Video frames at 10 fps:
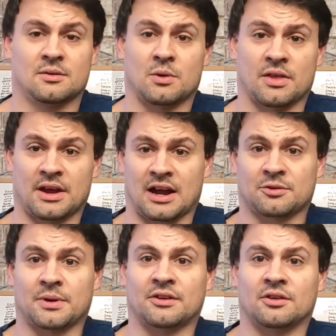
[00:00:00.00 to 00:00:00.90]
where the
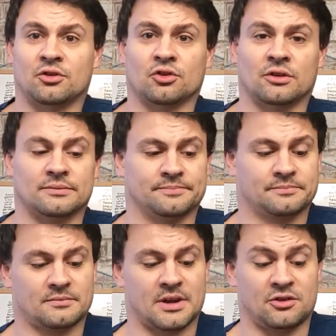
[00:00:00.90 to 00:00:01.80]
Axminster doesn't.
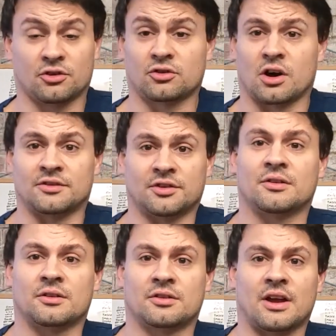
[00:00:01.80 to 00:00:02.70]
It's just got a
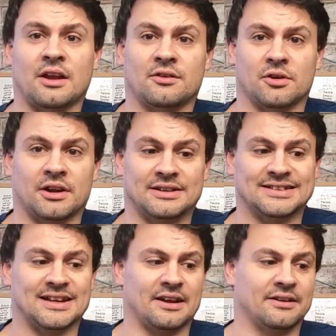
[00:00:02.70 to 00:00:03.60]
disc sander on it
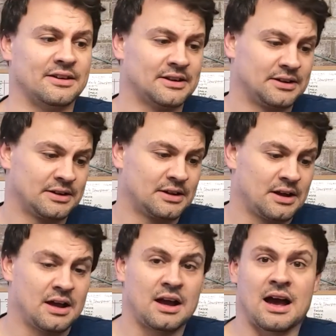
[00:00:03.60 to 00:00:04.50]
instead.
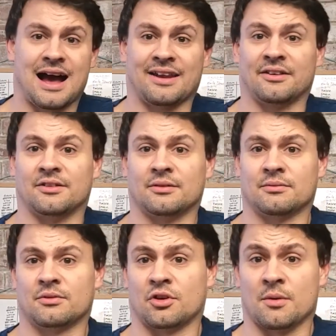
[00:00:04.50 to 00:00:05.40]
And
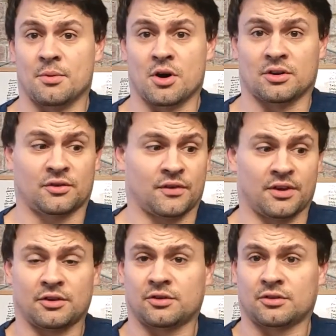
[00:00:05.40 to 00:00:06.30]
the other bonus for
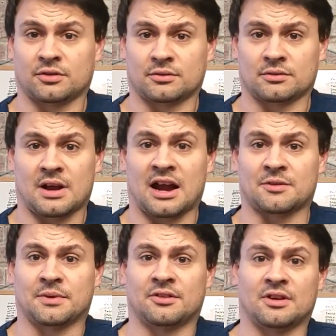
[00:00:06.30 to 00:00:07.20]
this
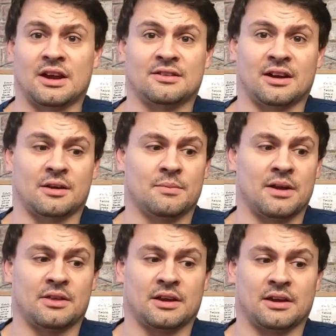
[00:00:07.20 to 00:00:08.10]
Axminster is I can
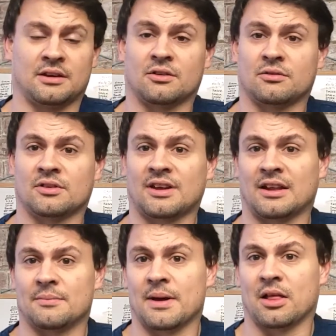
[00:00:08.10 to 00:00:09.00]
make the
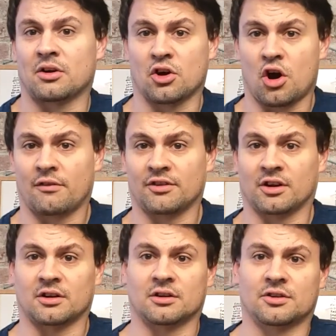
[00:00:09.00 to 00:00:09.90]
sanding belt go
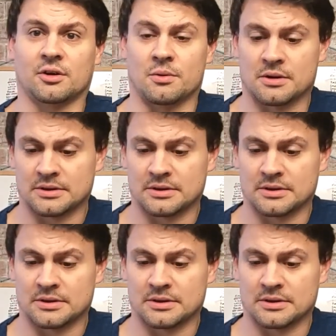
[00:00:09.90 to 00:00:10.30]
horizontal too.